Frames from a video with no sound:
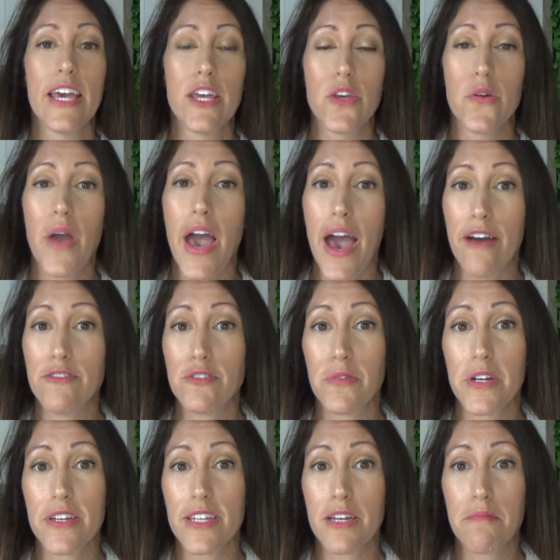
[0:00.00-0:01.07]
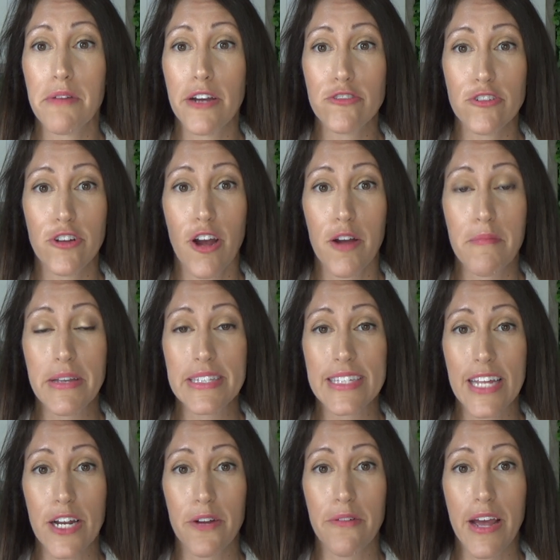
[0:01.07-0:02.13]
you have to wear the compression garments
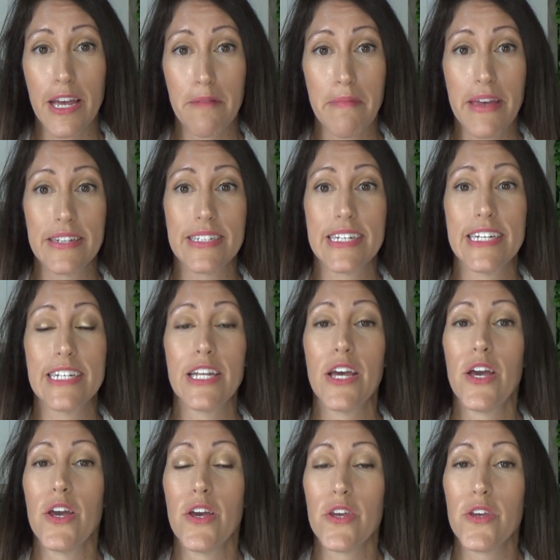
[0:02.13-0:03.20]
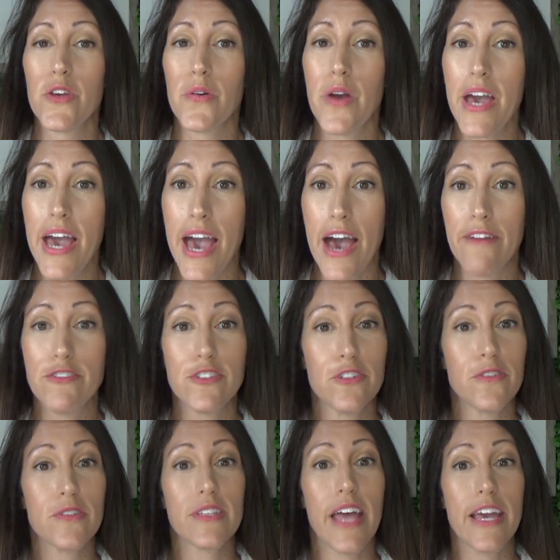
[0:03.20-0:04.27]
that are recommended. You have
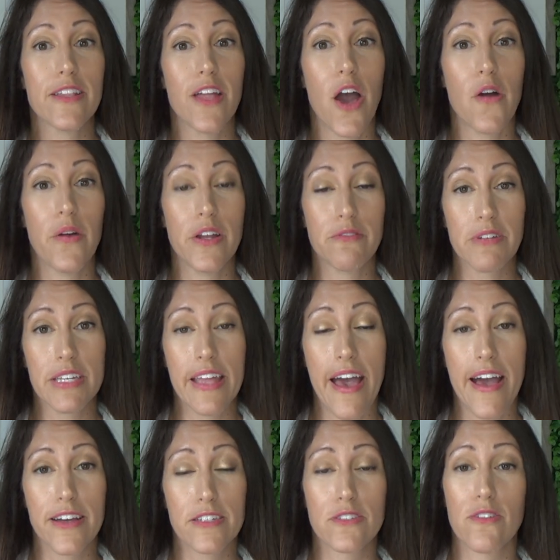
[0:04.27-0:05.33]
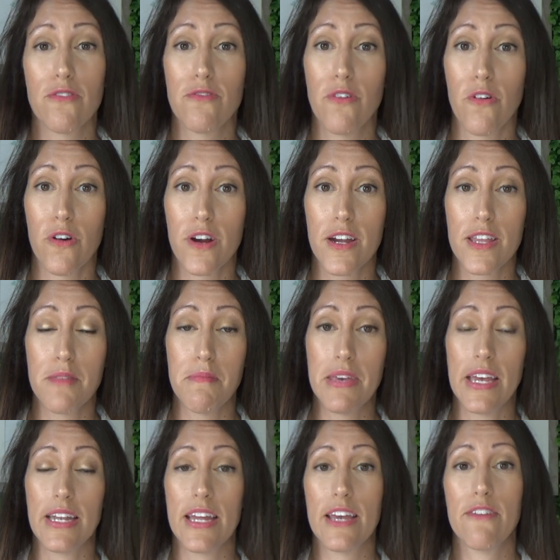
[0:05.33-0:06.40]
to lay low and relax for the
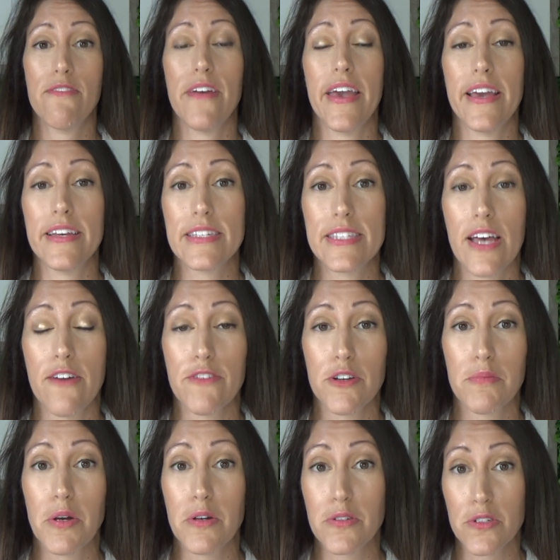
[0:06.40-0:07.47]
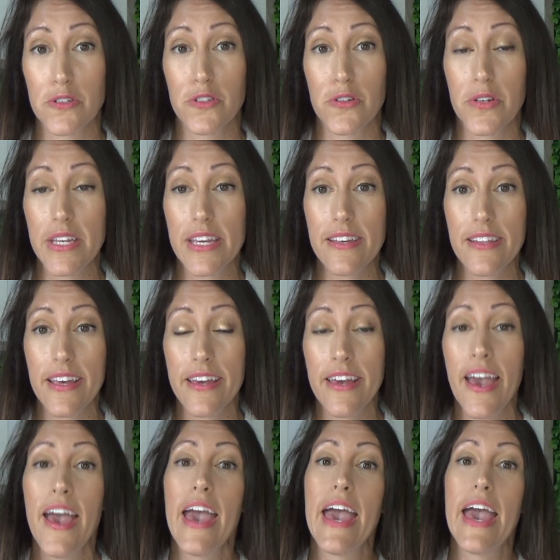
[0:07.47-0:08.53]
beginning phase of your post-surgical
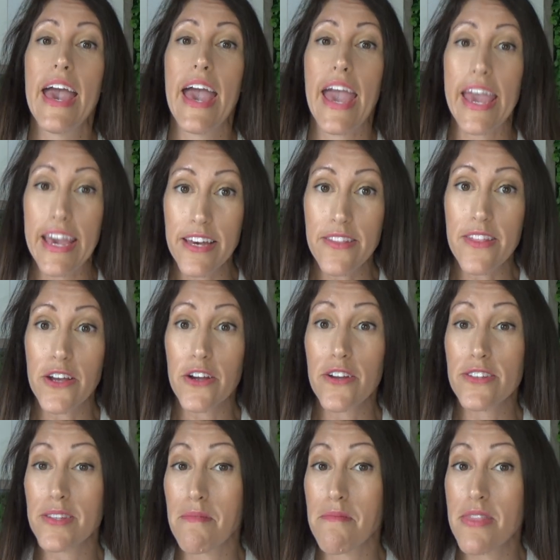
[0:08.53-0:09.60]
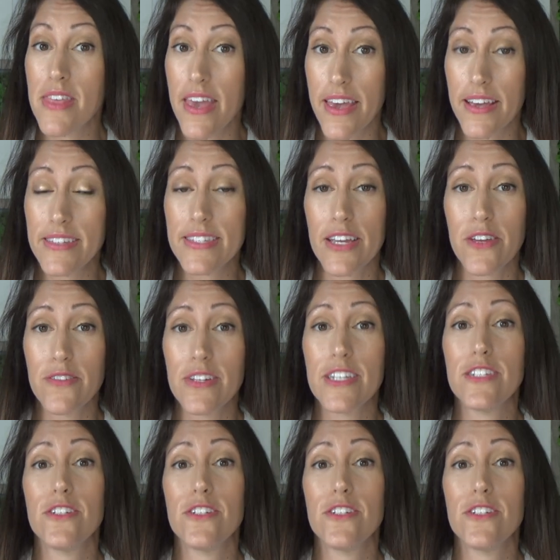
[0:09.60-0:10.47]
healing. And there are some things that you need